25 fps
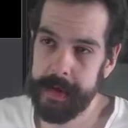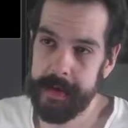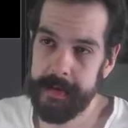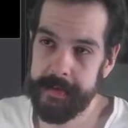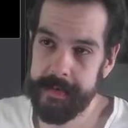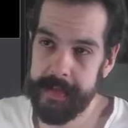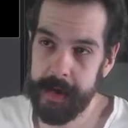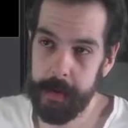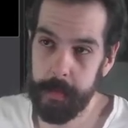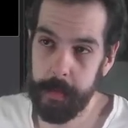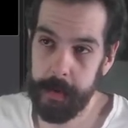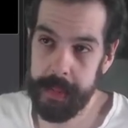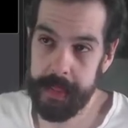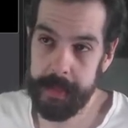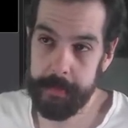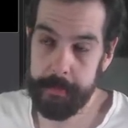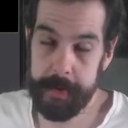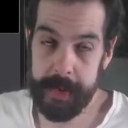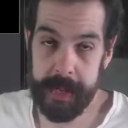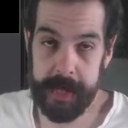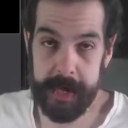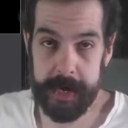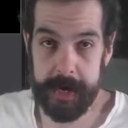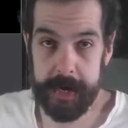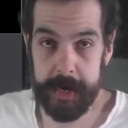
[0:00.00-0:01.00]
is that when the
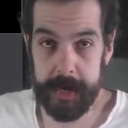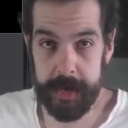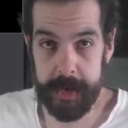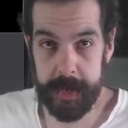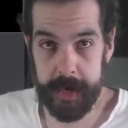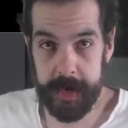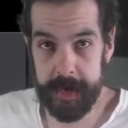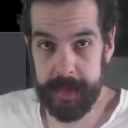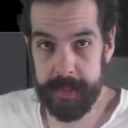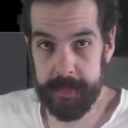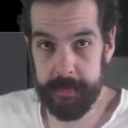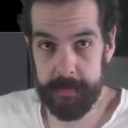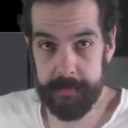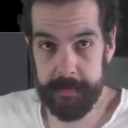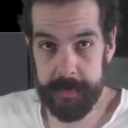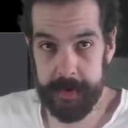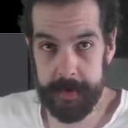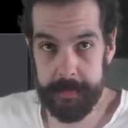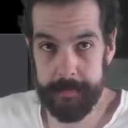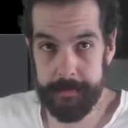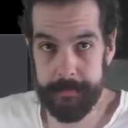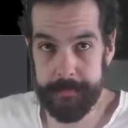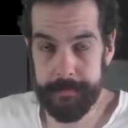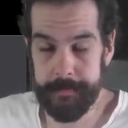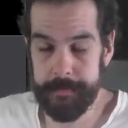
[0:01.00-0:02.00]
player collides with
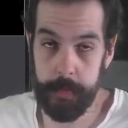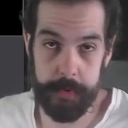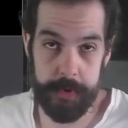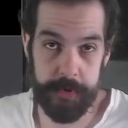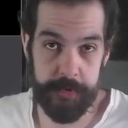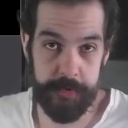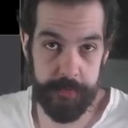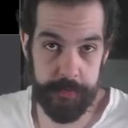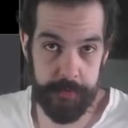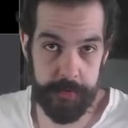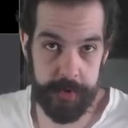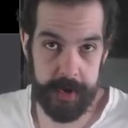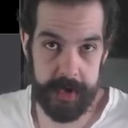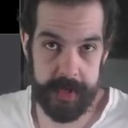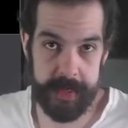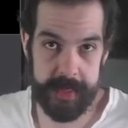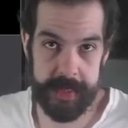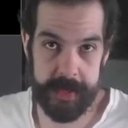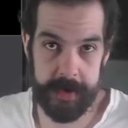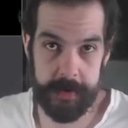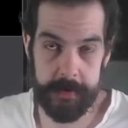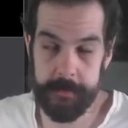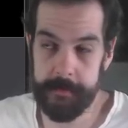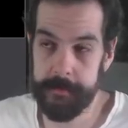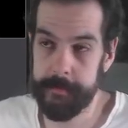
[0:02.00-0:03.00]
it, it will destroy
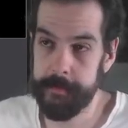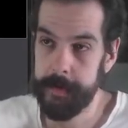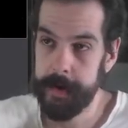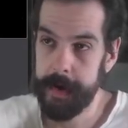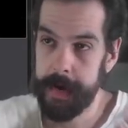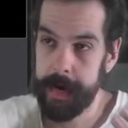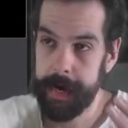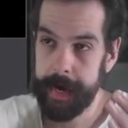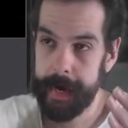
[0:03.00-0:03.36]
itself